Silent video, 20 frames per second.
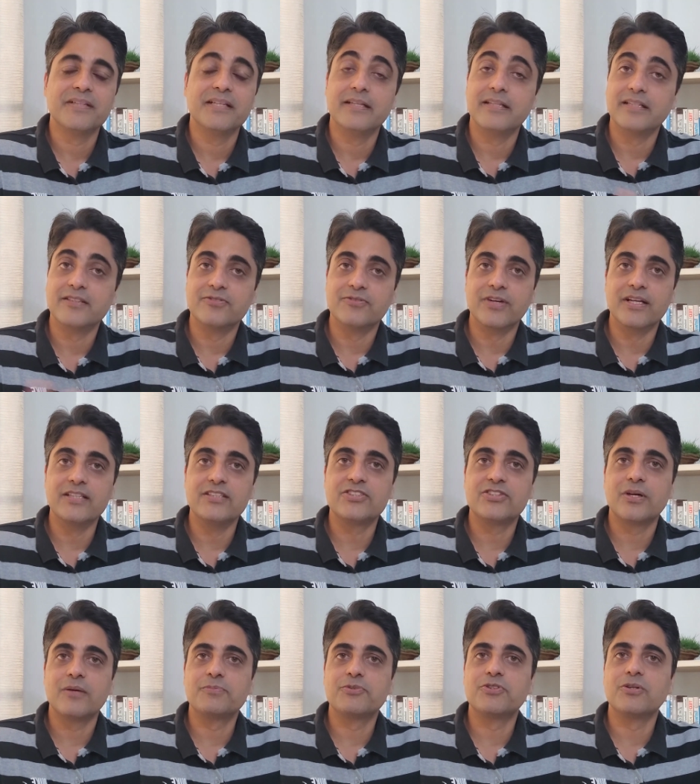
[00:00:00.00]
It is
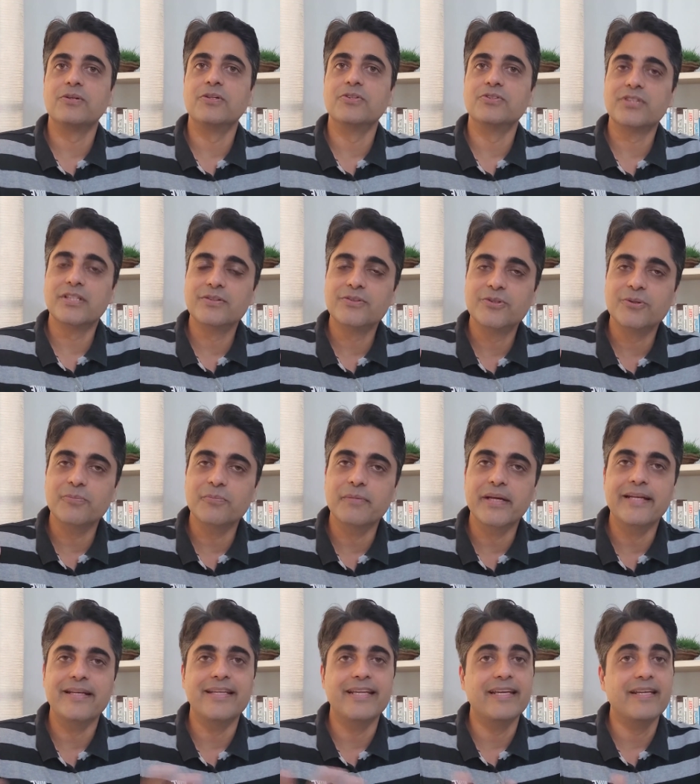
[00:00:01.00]
one-stop solution to
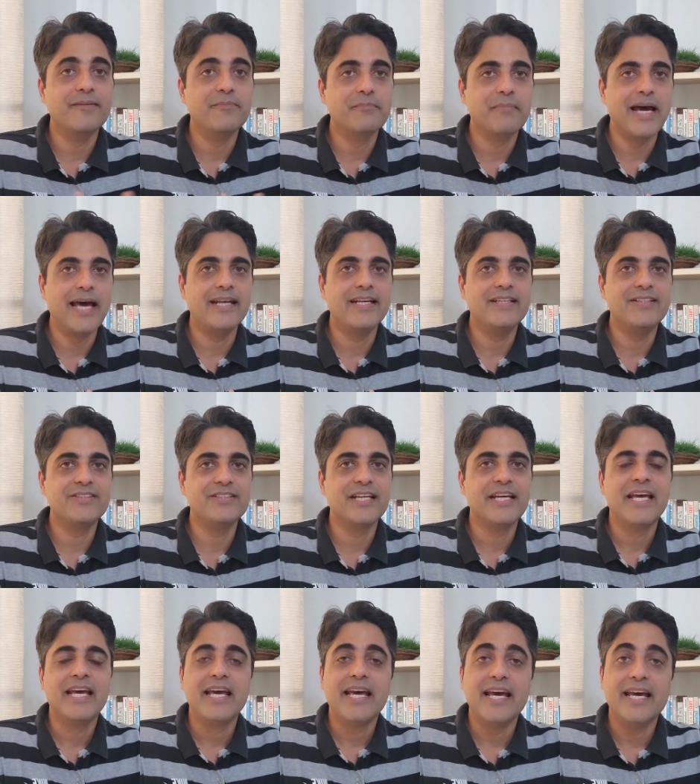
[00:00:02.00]
maintain, manage,
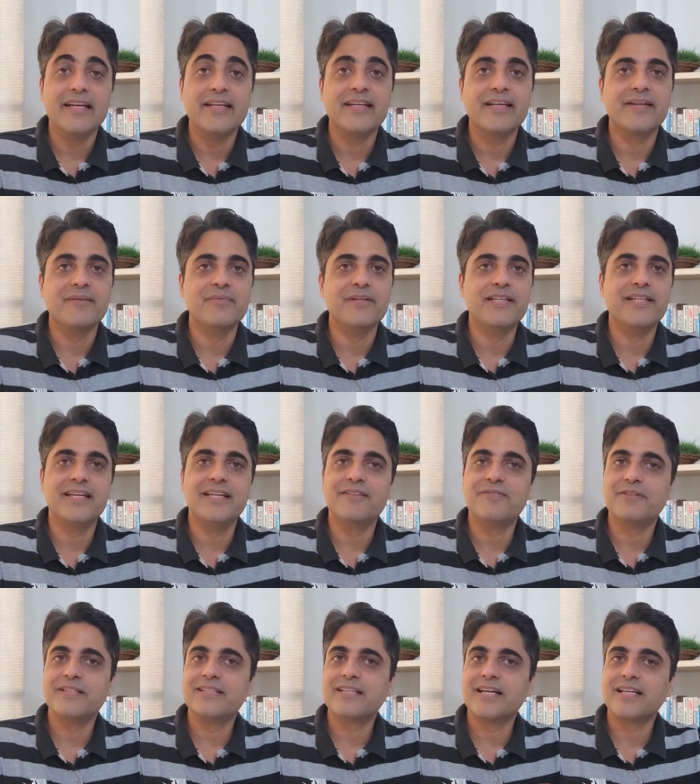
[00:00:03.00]
and
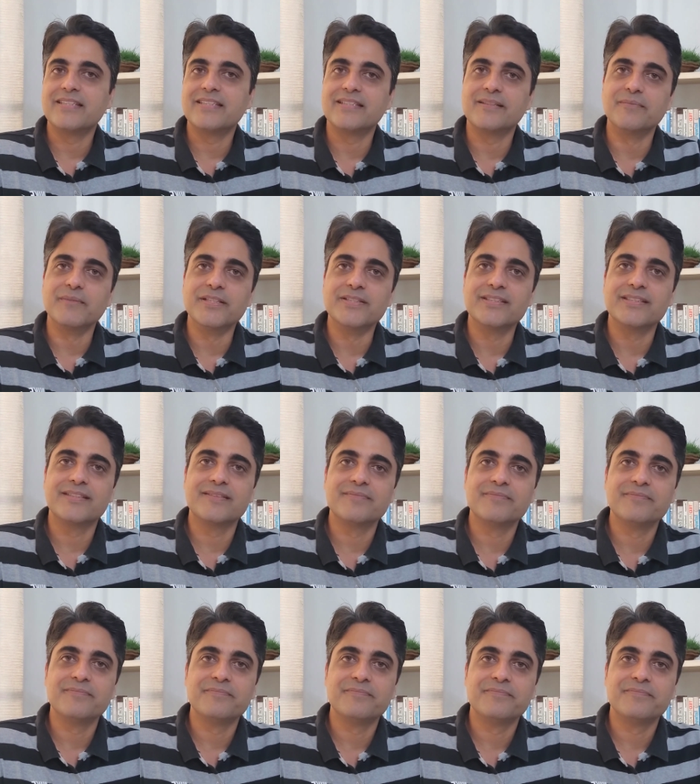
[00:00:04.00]
communicate with customers.